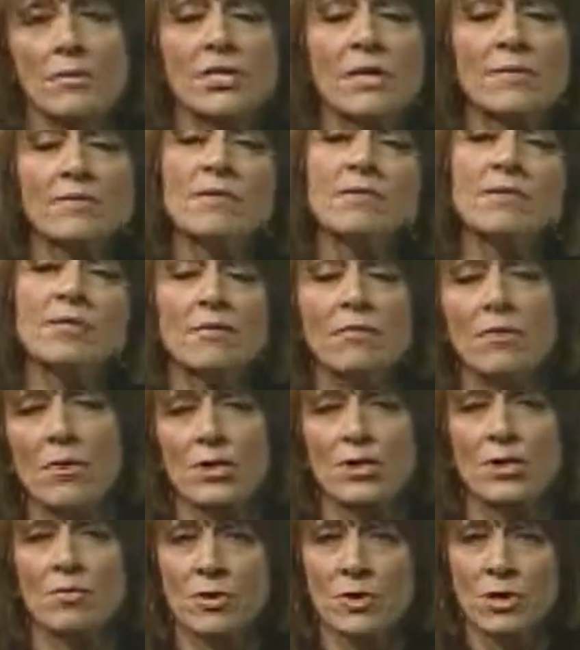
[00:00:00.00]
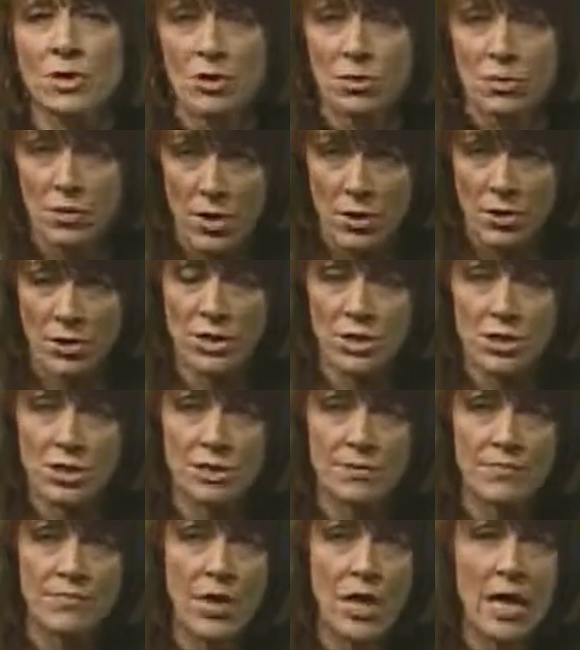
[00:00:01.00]
symptoms of multiple
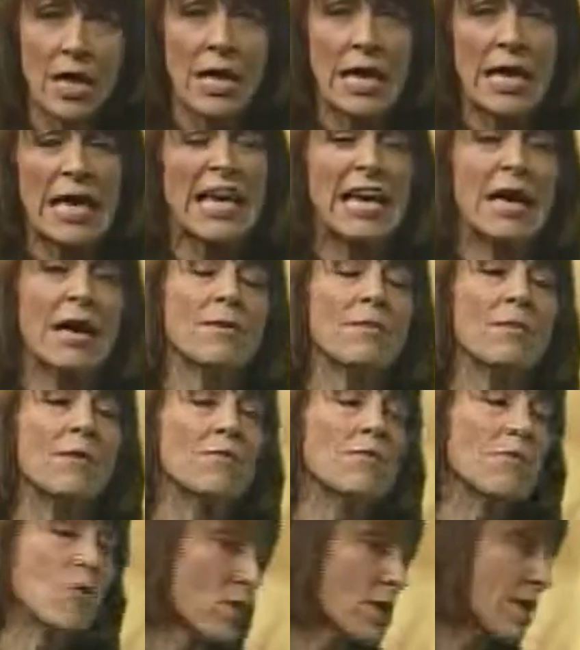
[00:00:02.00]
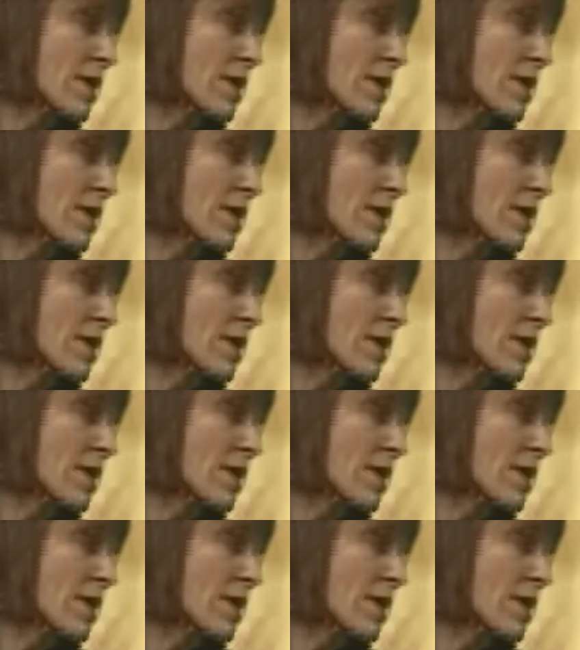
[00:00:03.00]
sclerosis. More